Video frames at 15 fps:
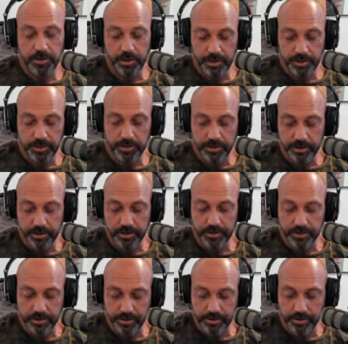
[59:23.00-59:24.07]
Yeah. You
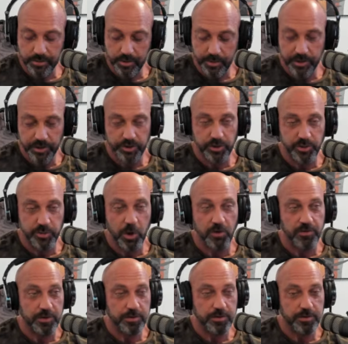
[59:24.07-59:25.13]
want to make sure it's
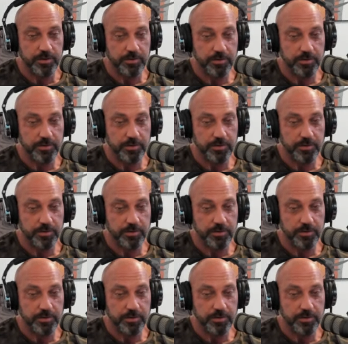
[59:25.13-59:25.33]
perfect.